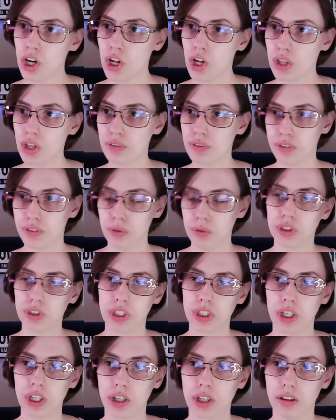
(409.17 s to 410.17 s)
the
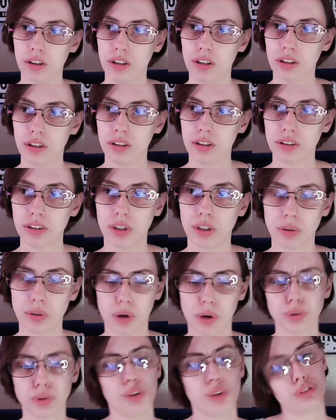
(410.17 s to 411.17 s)
future, don't go
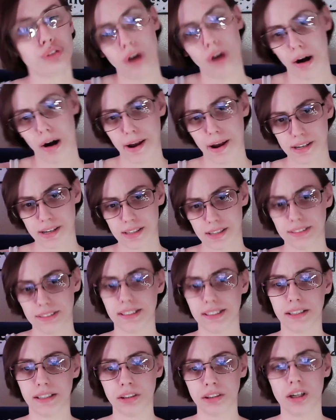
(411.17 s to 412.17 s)
too far ahead because
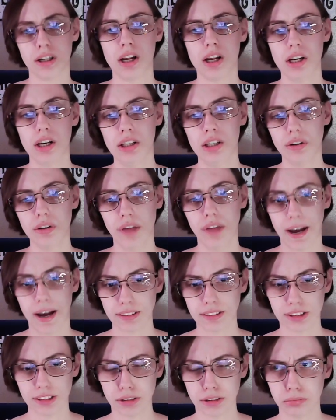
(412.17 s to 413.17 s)
then
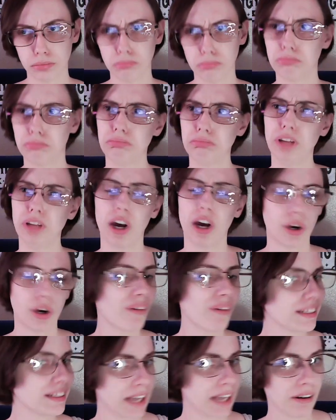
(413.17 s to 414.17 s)
that's not
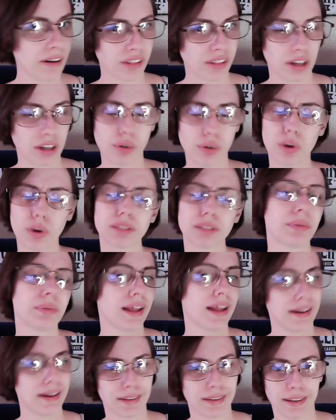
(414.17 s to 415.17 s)
always healthy. Of course,
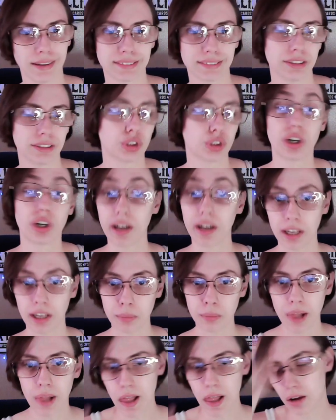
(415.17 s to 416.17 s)
plan things and
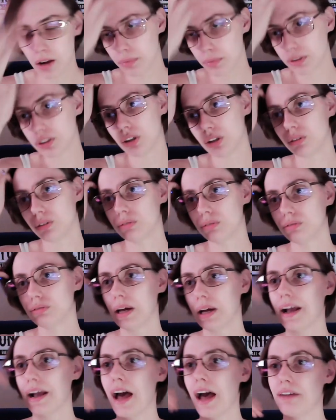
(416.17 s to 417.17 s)
dream, but don't
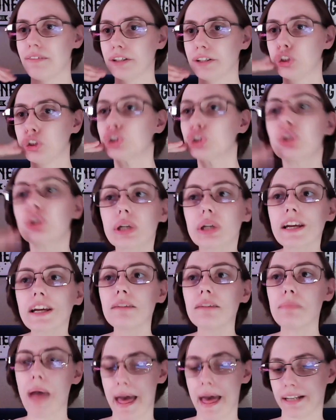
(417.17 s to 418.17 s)
like have extreme
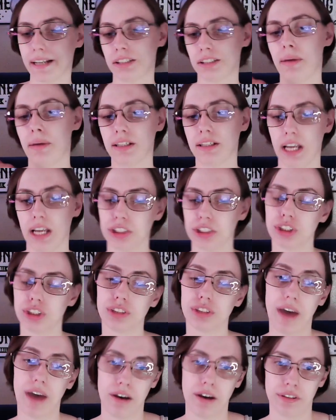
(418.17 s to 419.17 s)
expectations of
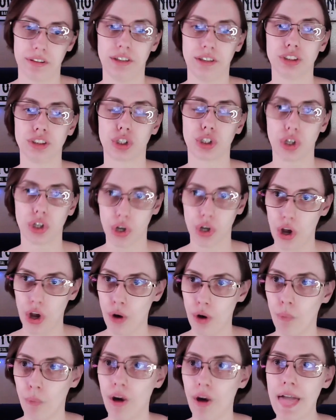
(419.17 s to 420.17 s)
how things are going to
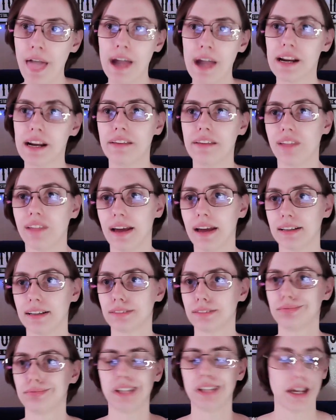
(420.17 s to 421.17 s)
go in like
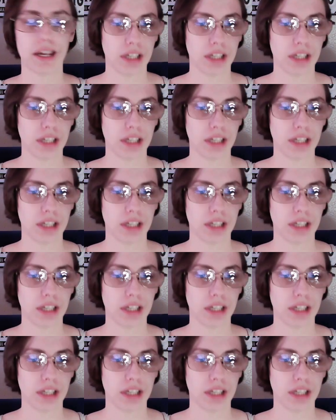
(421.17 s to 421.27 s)
10